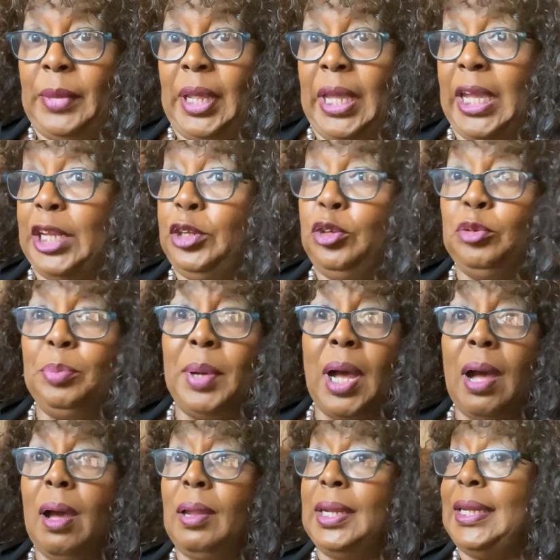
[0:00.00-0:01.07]
and you
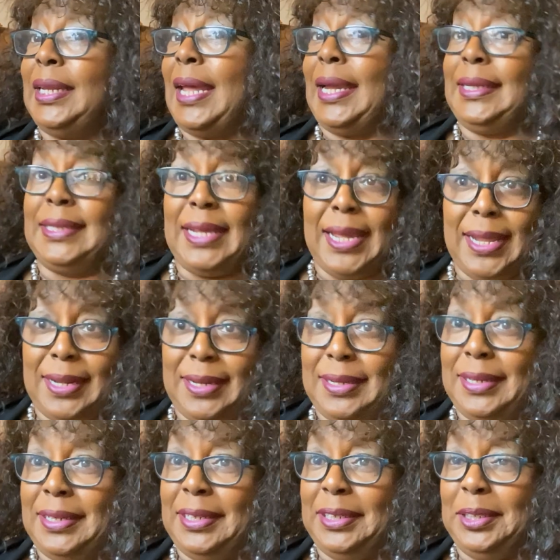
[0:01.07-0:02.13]
balling like that,
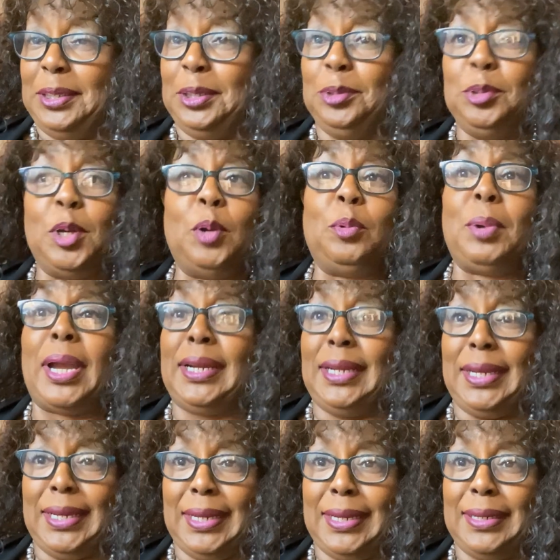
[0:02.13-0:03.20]
you go right
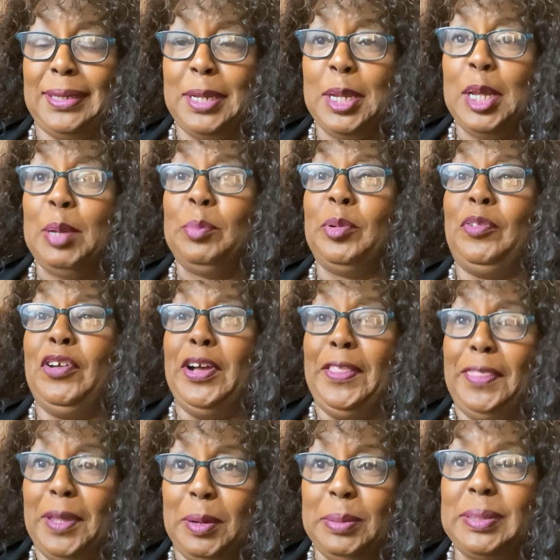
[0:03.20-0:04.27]
ahead. But for
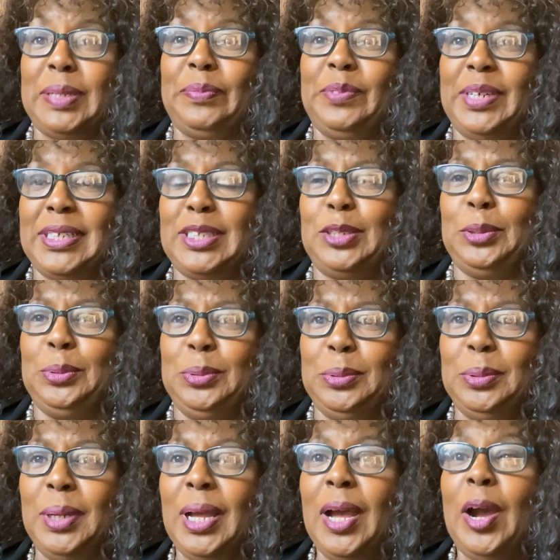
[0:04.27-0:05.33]
those of us who
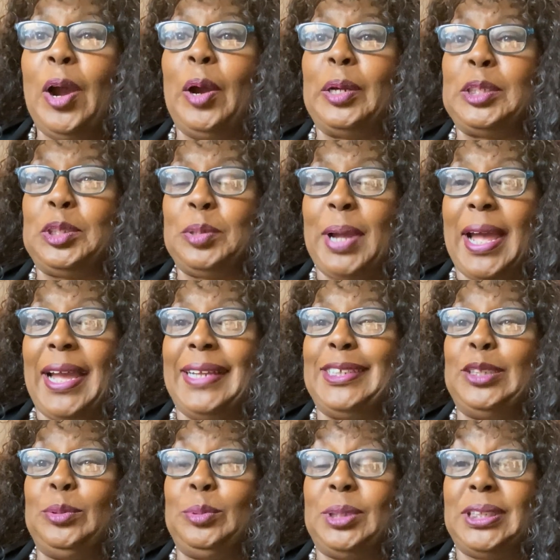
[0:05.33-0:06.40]
are trying
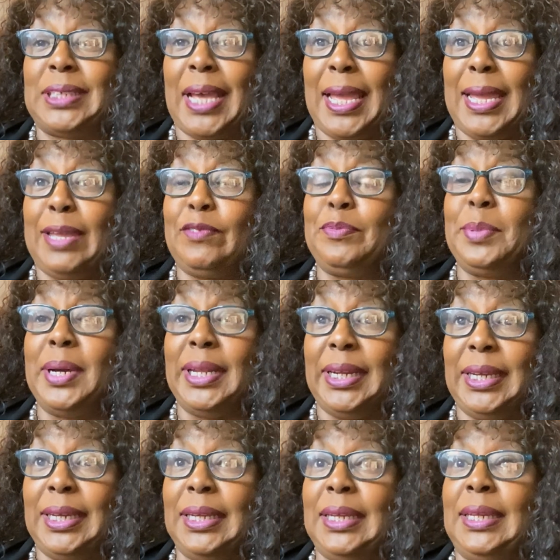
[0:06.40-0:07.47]
to save money,